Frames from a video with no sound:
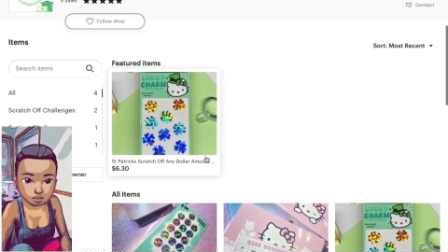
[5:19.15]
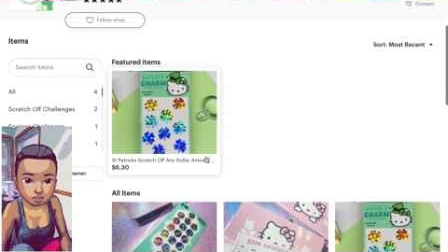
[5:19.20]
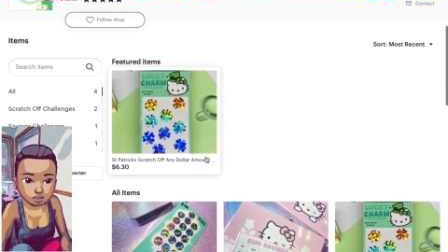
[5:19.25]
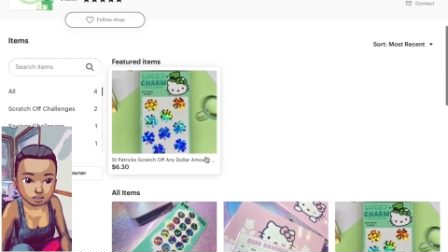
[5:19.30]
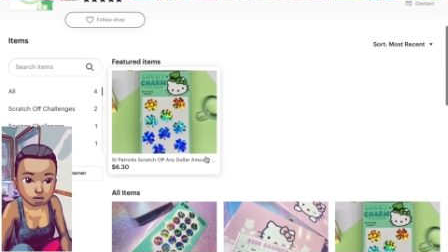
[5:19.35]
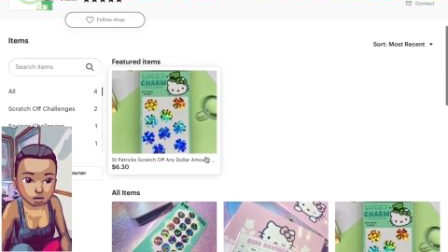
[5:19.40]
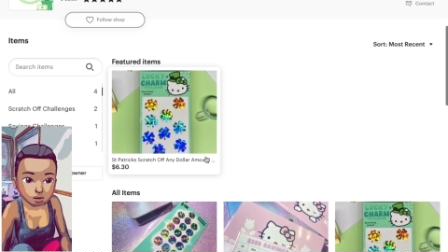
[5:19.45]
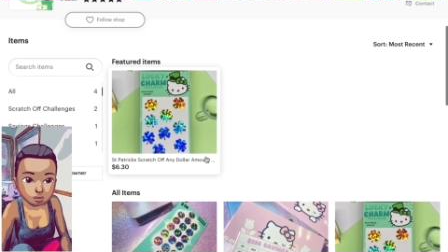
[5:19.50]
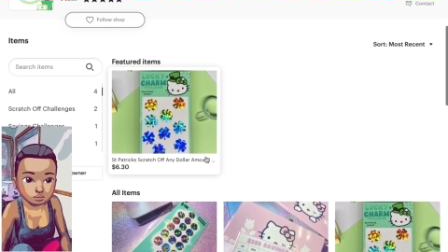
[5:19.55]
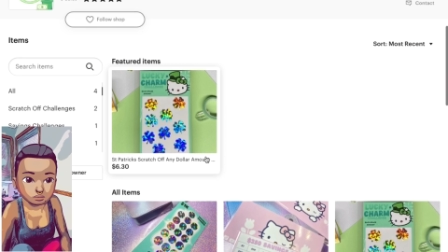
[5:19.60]

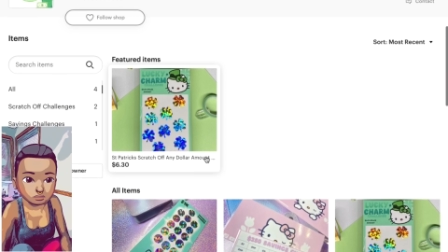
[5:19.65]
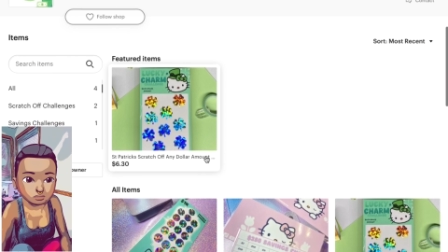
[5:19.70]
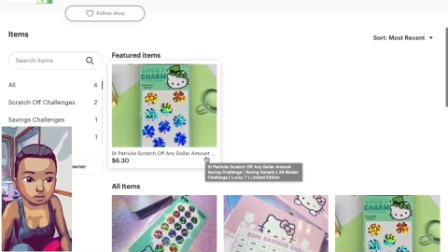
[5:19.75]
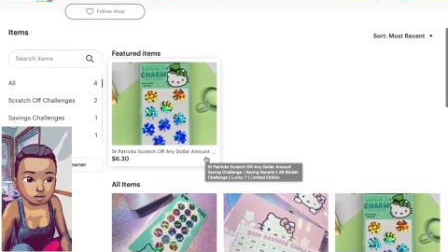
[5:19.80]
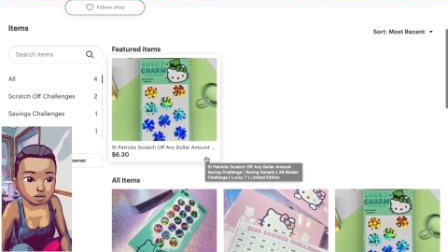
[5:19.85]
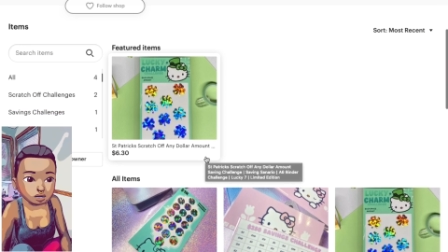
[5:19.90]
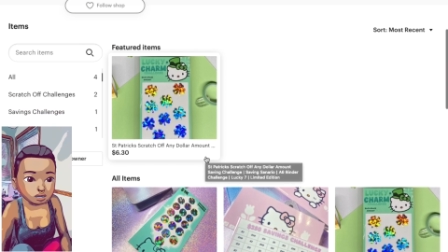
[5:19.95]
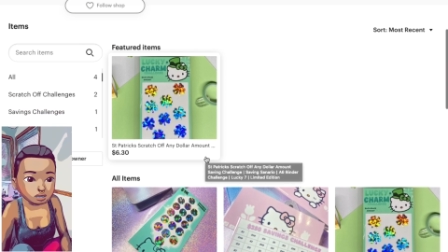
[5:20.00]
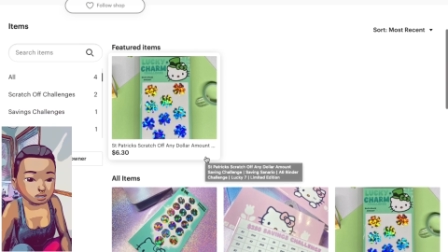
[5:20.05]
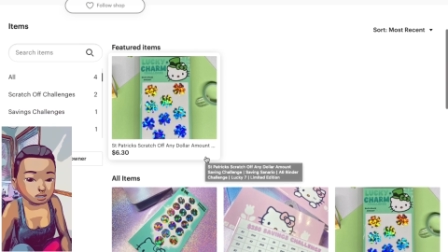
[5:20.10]
So
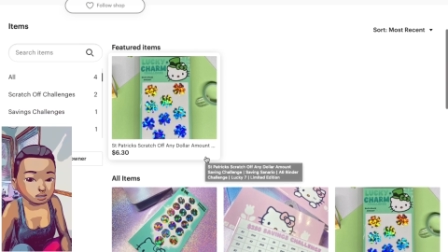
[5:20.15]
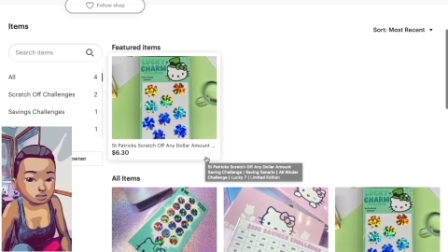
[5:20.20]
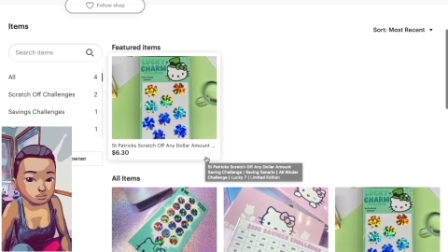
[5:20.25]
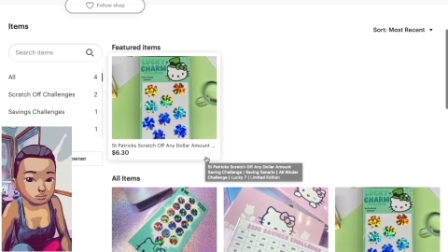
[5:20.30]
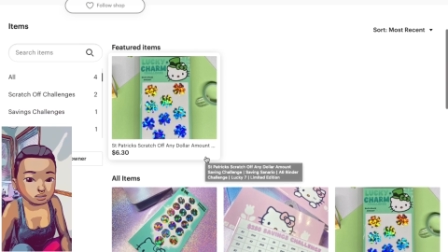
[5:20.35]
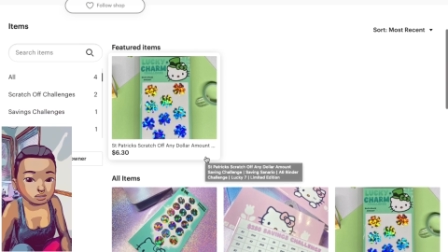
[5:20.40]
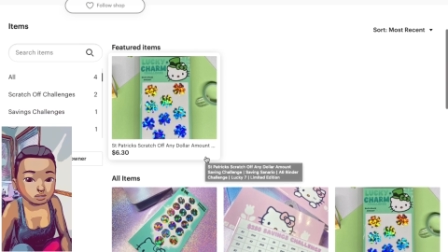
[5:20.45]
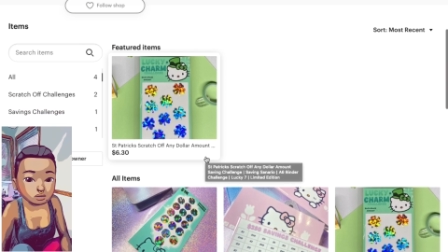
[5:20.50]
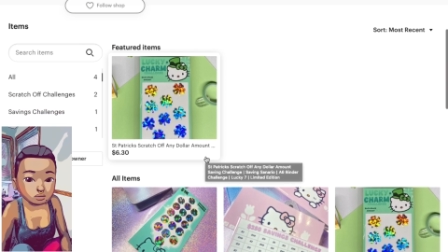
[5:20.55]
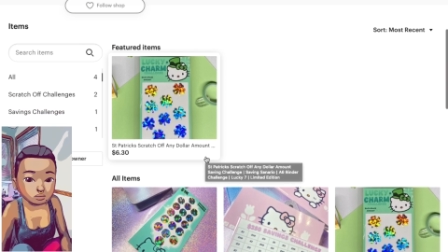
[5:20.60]
let
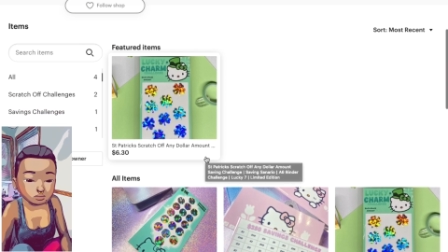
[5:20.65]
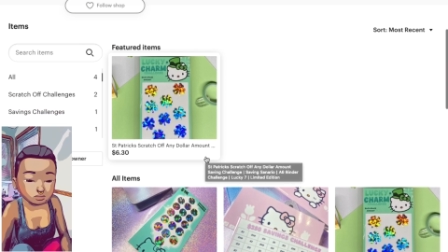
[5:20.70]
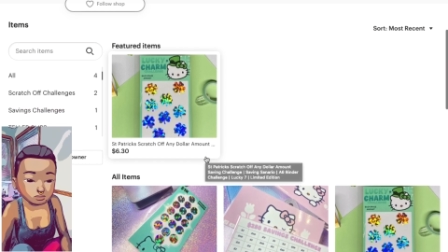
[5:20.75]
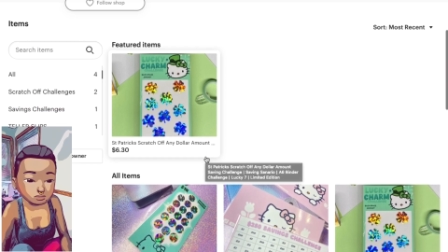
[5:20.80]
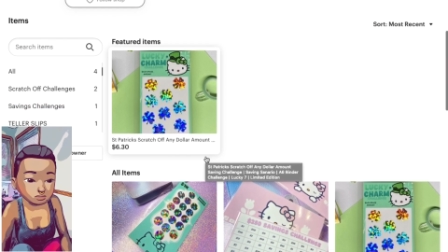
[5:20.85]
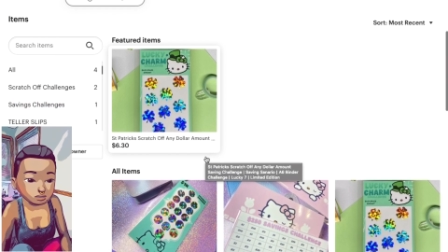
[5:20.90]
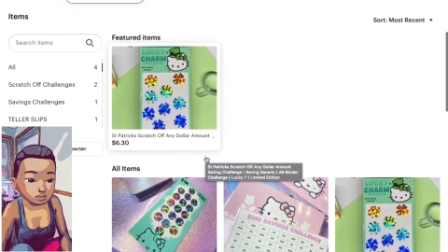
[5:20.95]
me tell you,